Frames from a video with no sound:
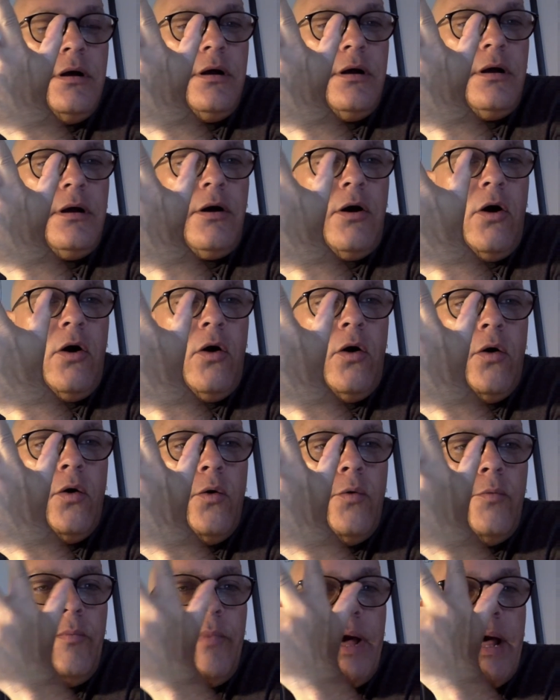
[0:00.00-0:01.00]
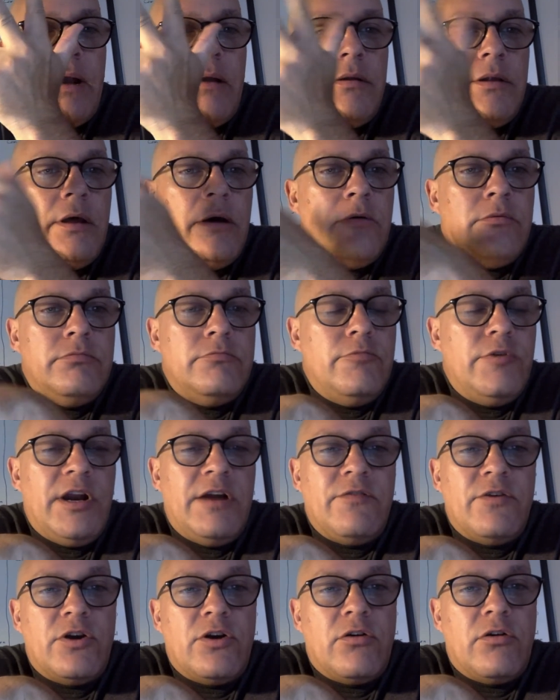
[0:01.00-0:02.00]
all, I don't know,
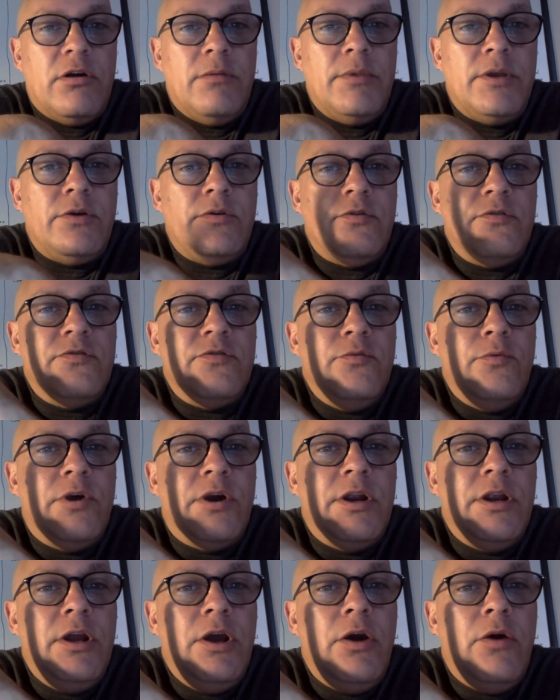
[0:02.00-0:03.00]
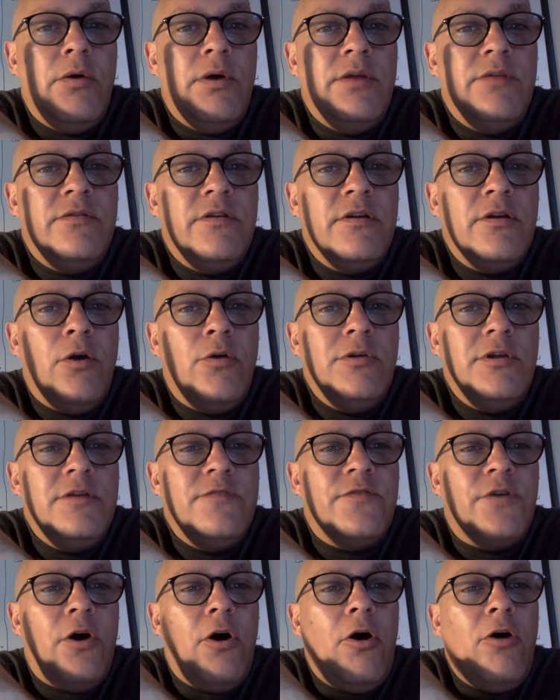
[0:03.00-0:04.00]
whatever criminals you want to do, and then go look
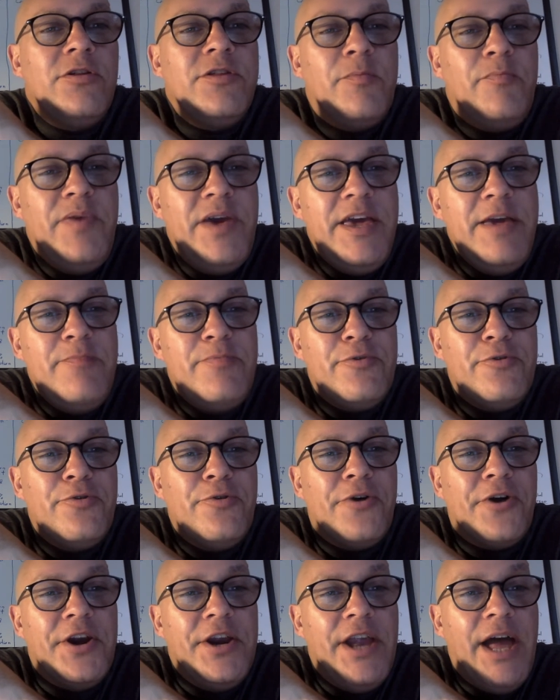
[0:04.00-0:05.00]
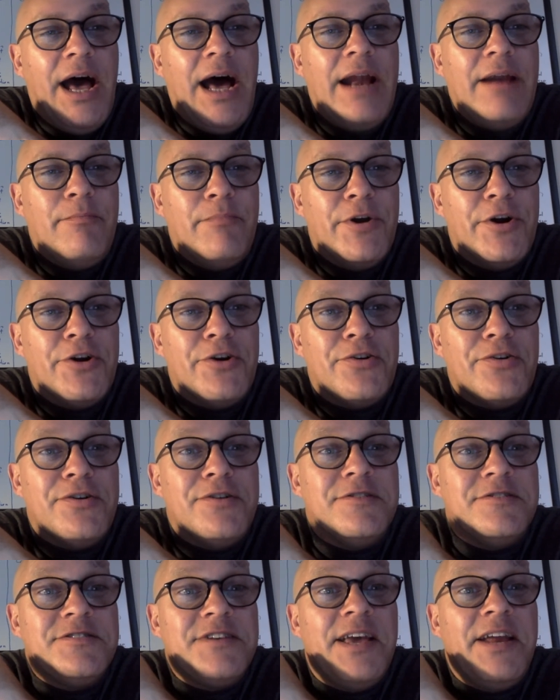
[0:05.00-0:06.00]
for all the people who are not
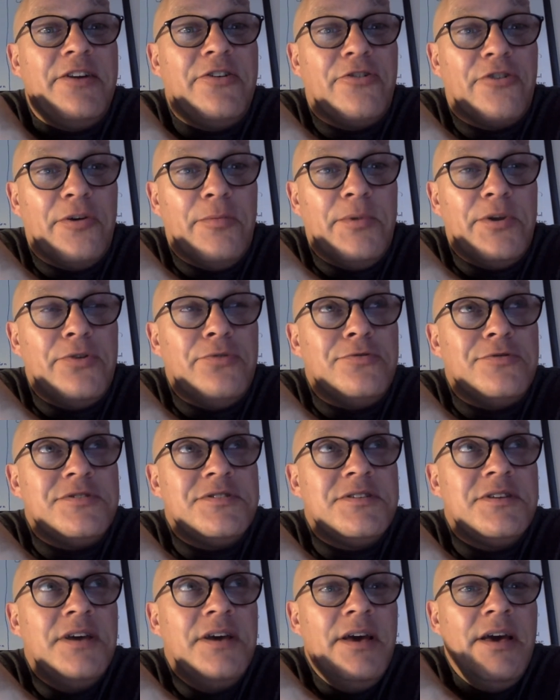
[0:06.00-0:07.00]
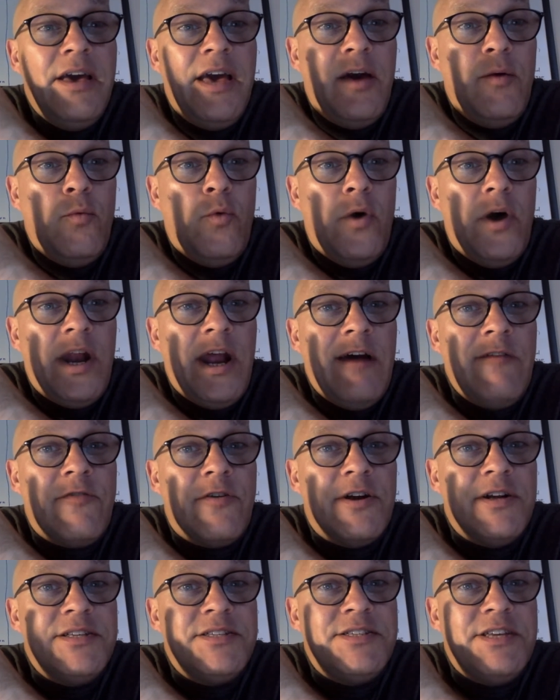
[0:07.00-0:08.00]
murderers and criminals and
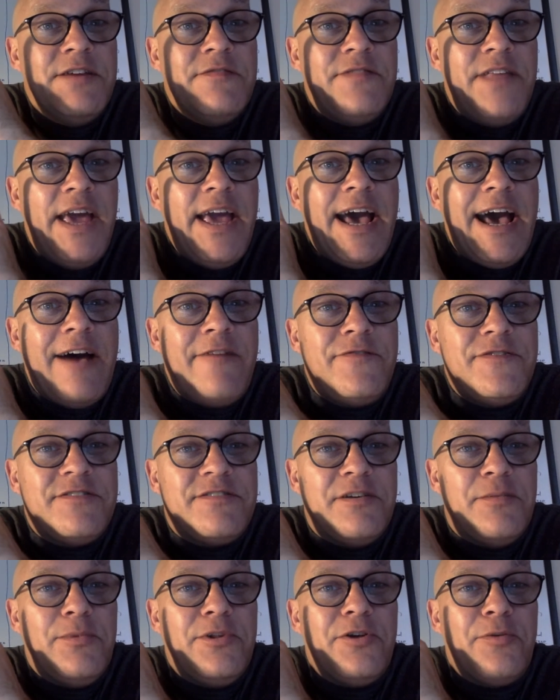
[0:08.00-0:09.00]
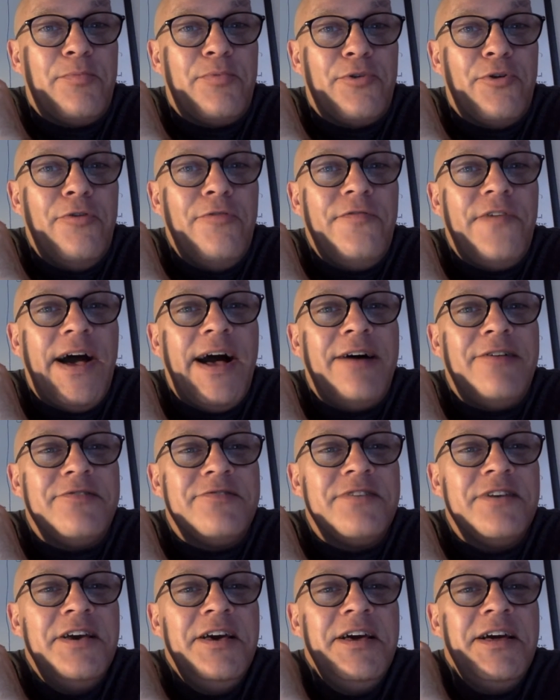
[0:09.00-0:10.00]
whatever, and see if they have similar
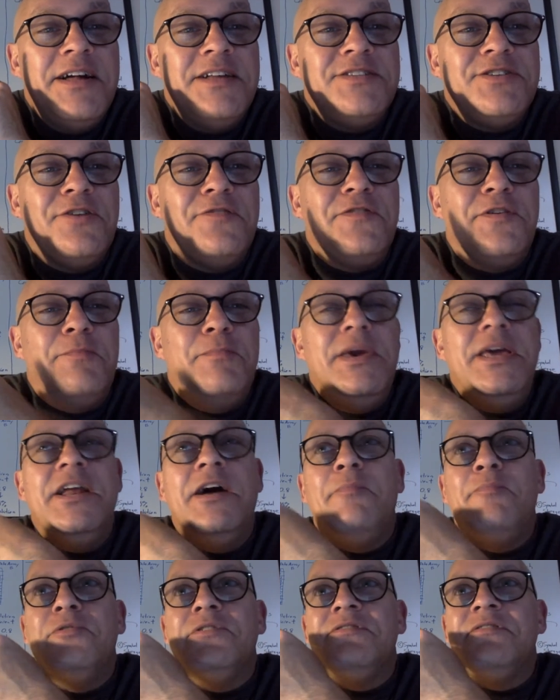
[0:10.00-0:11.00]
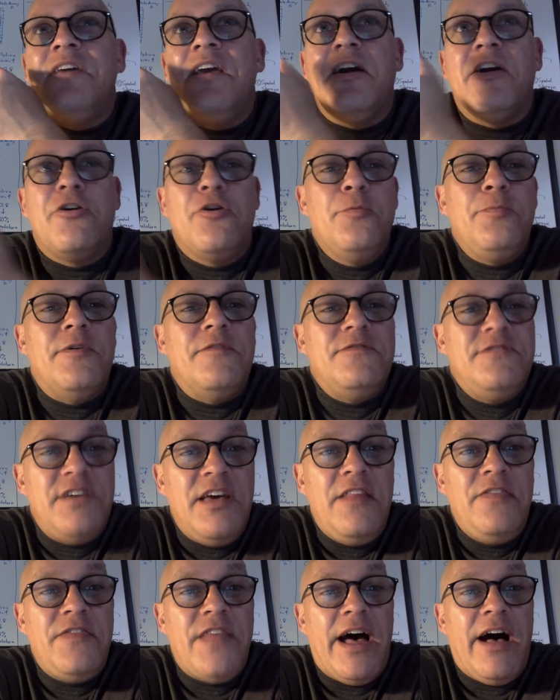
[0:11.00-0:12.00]
profiles. And so if you meet up with, say, a group of
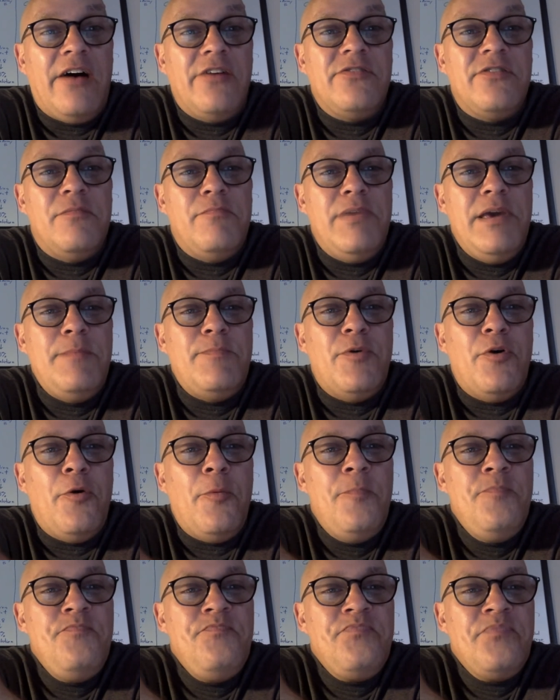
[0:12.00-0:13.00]
10,000 people